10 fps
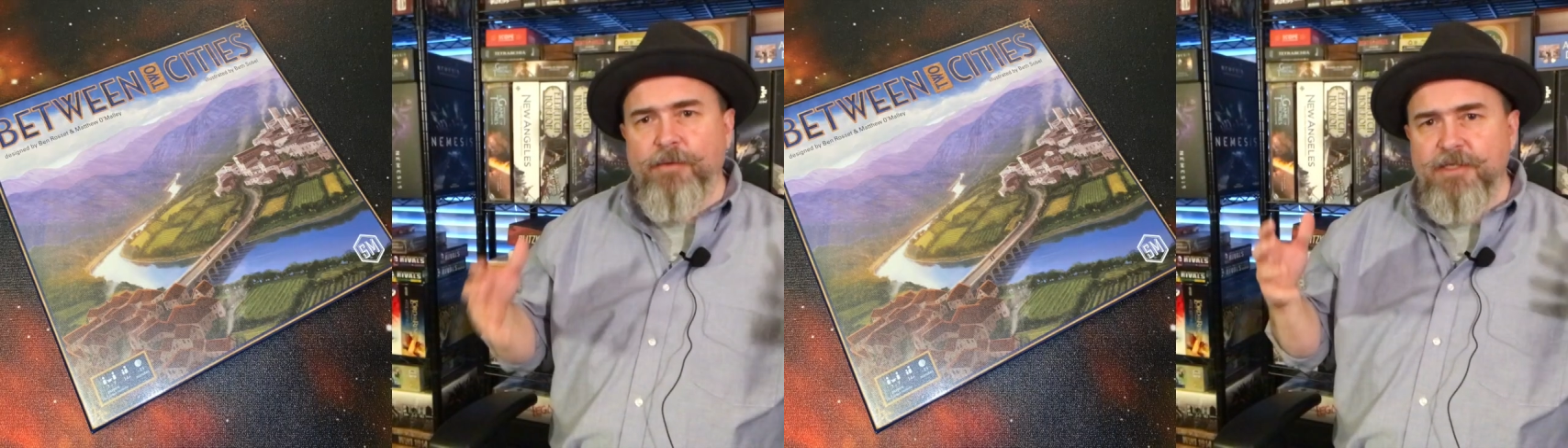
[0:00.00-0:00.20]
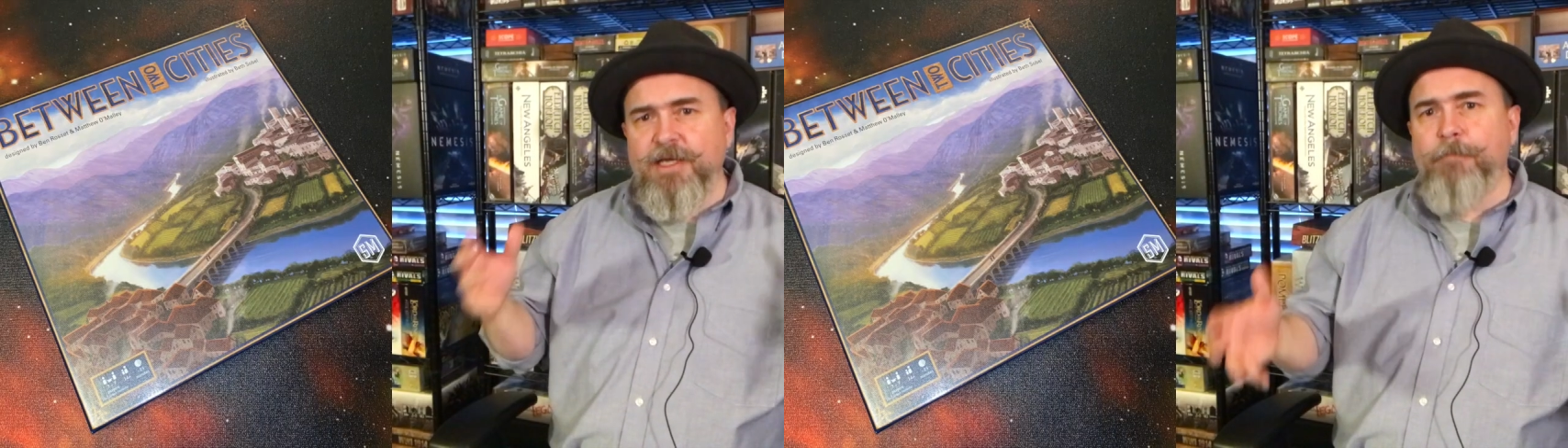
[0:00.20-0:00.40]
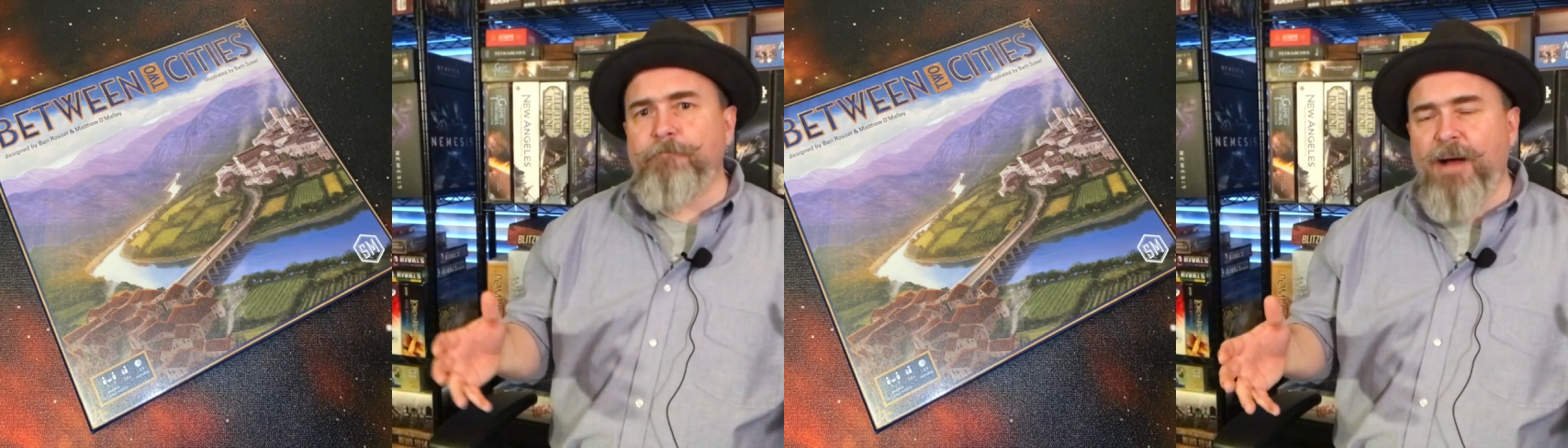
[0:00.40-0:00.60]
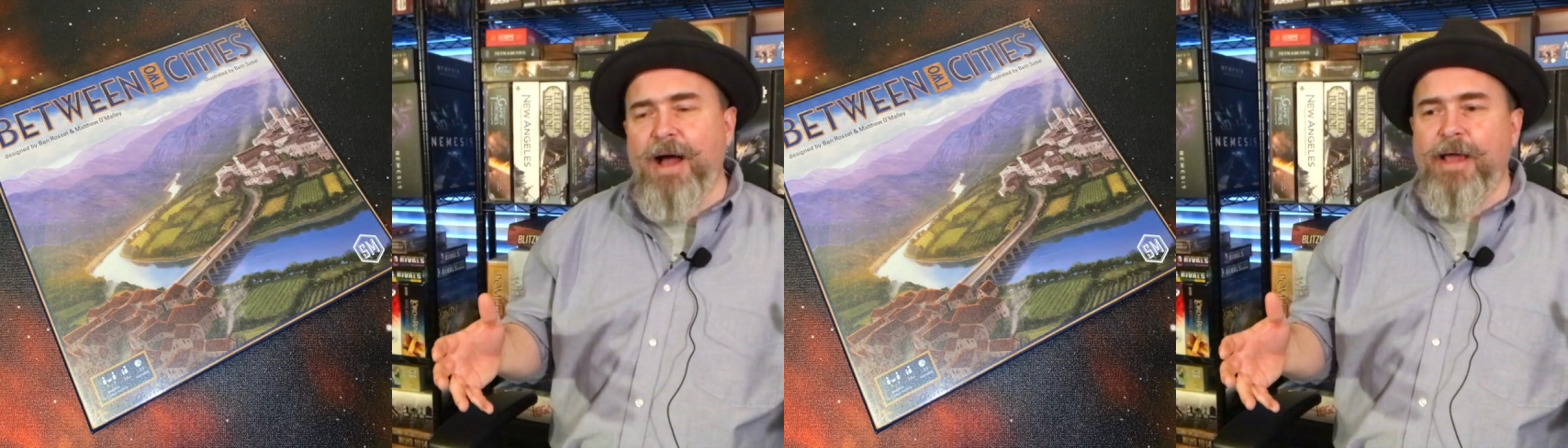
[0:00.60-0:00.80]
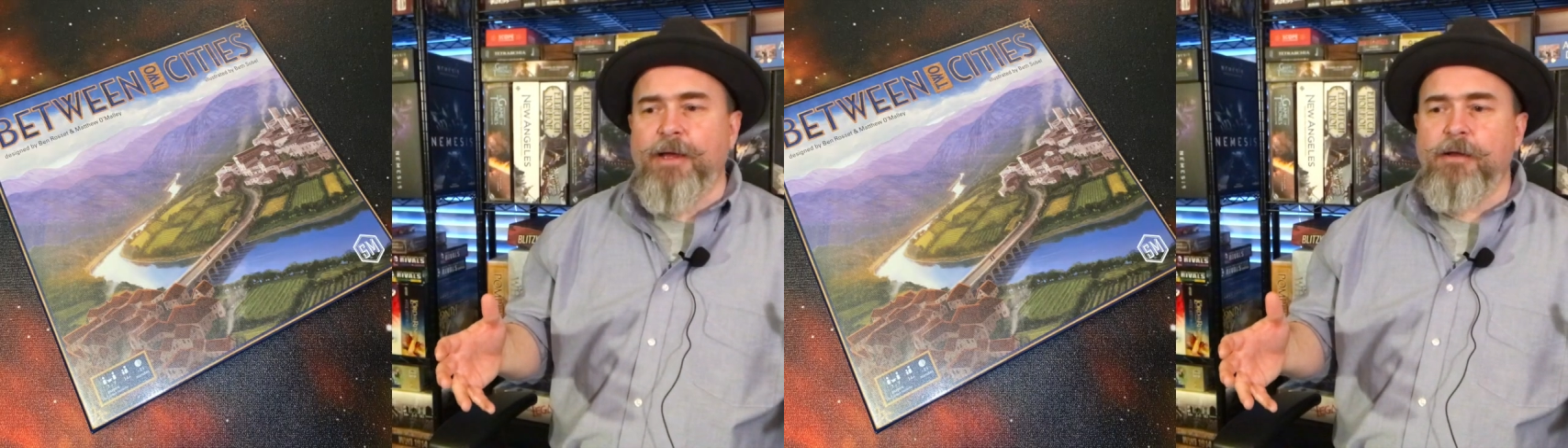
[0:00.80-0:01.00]
I'm going to say
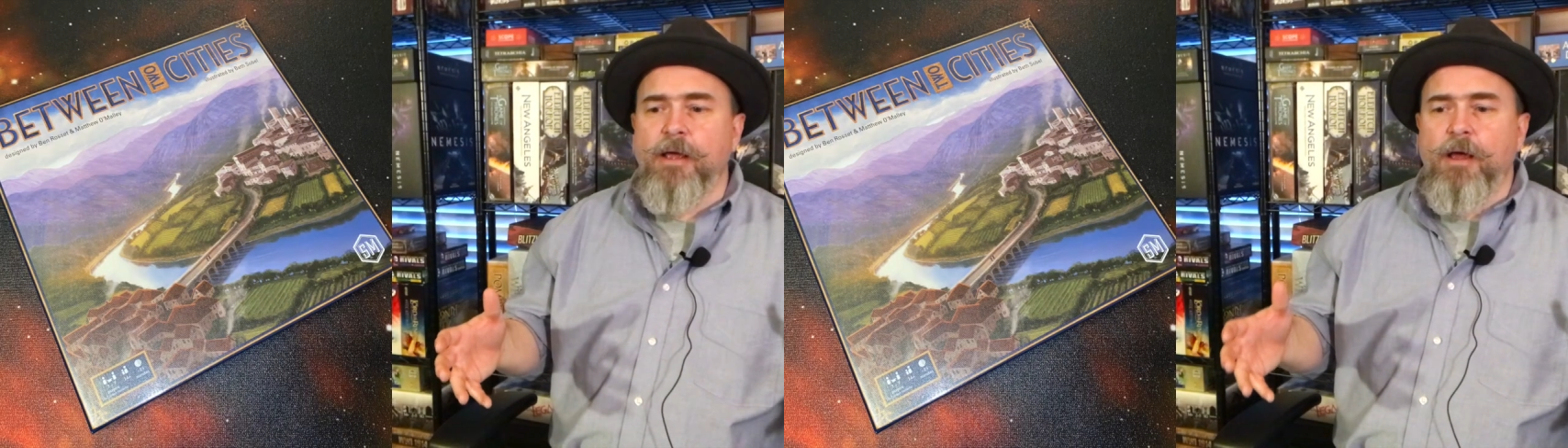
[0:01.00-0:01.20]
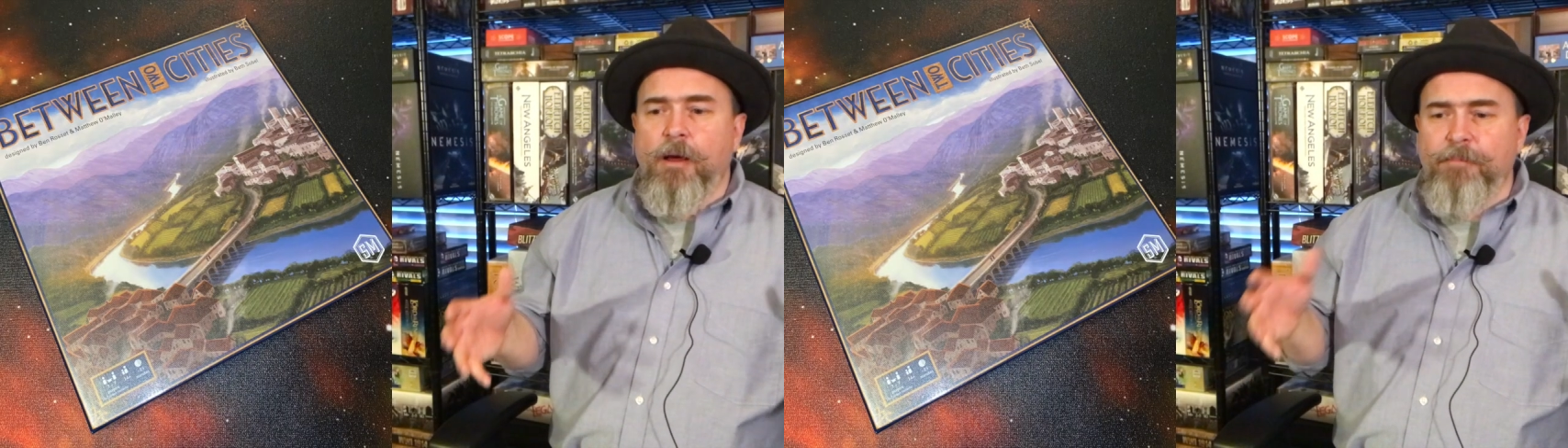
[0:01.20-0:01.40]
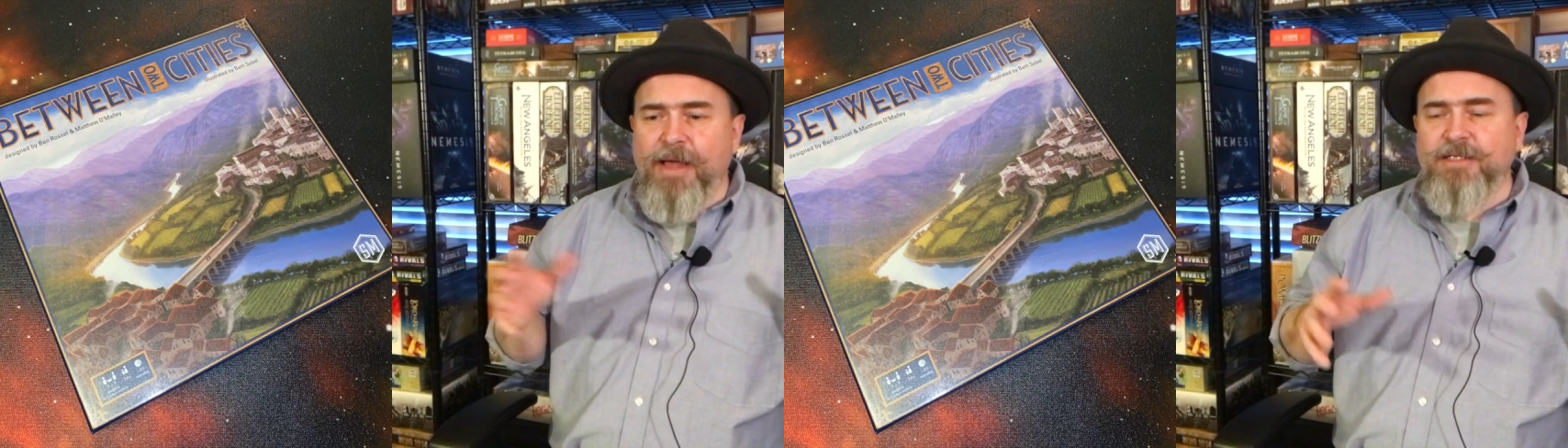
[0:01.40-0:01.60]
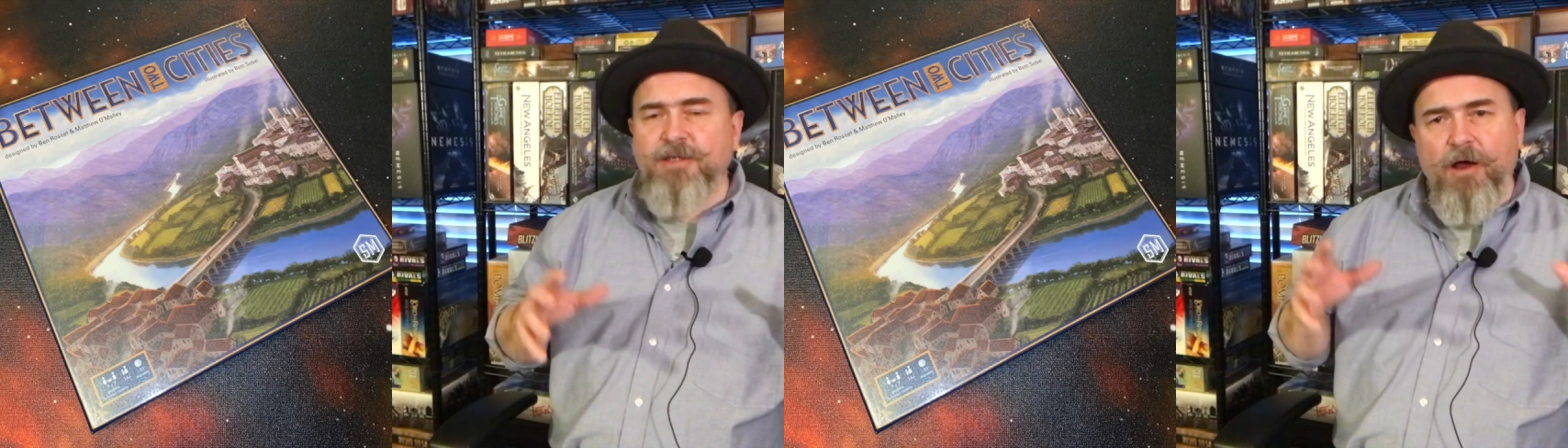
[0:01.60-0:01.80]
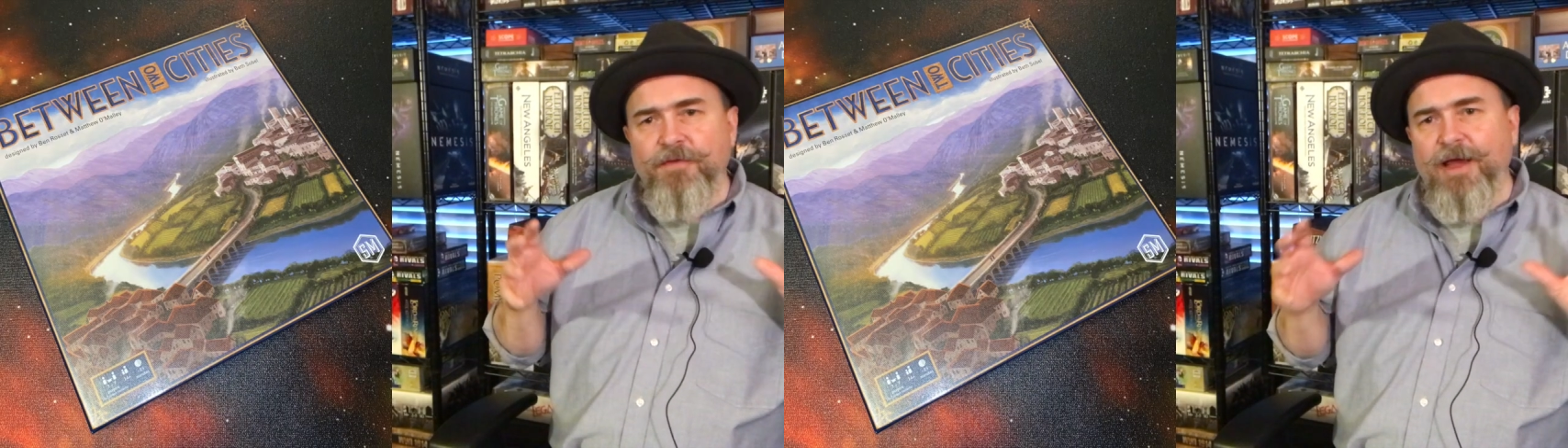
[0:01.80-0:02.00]
buy it,
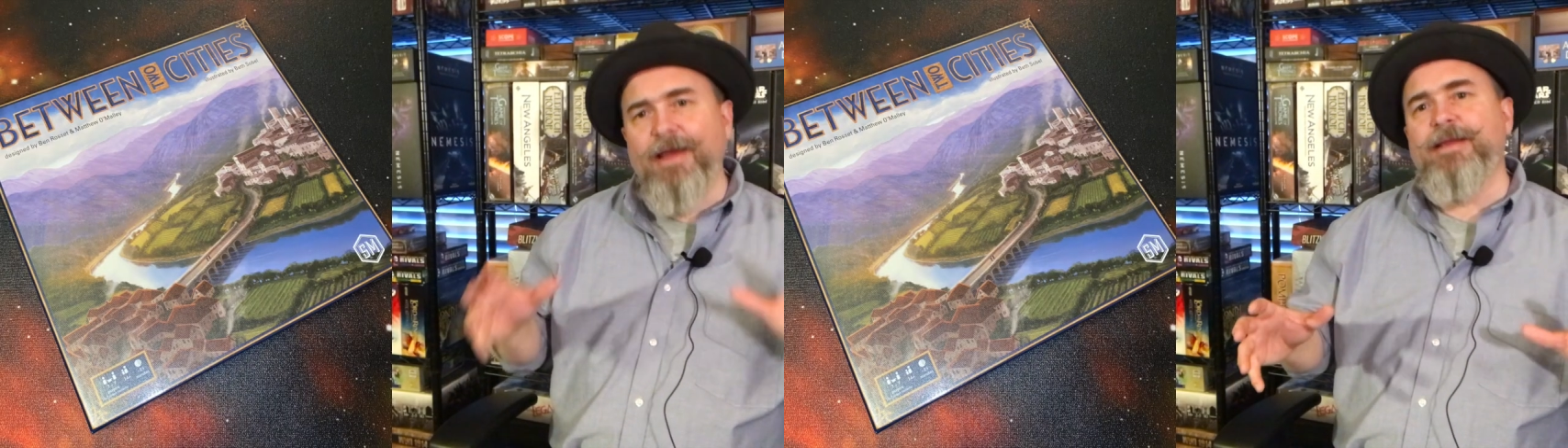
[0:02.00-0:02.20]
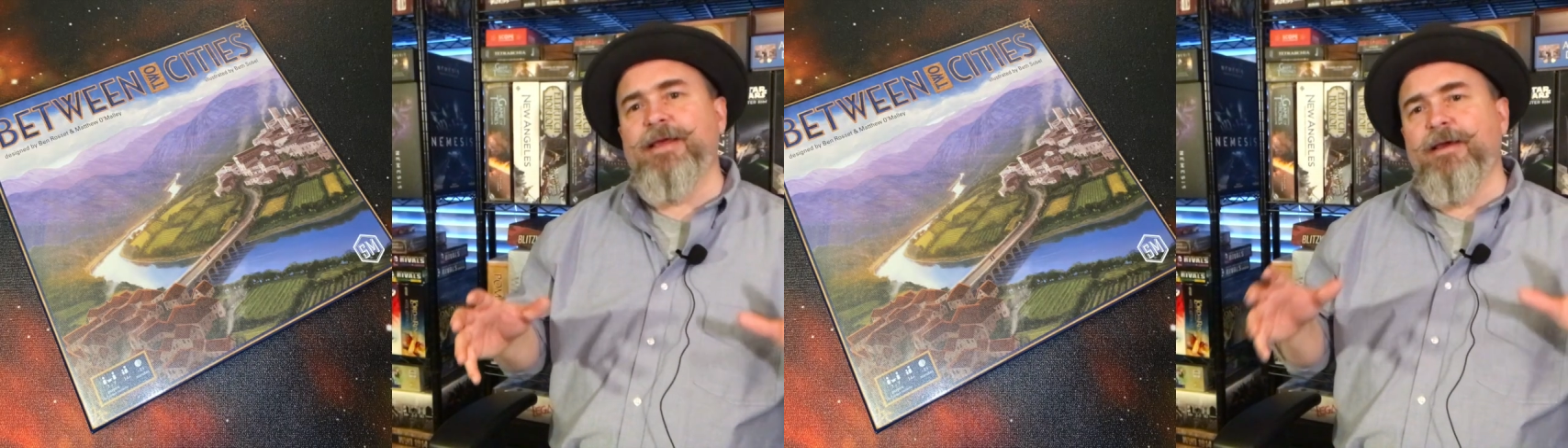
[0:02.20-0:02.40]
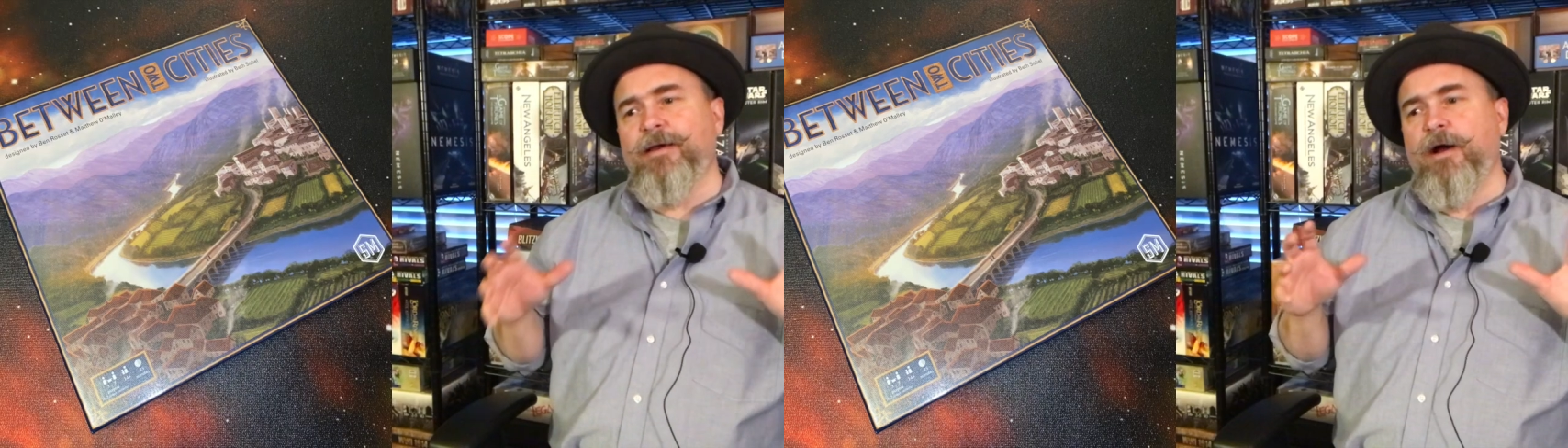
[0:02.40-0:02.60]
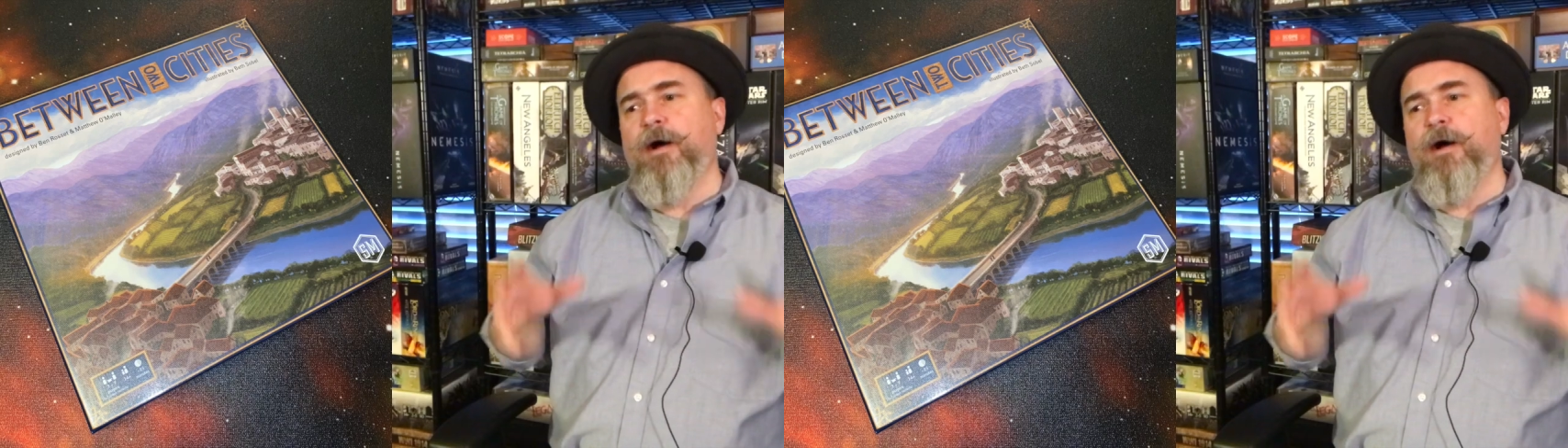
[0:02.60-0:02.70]
based on the idea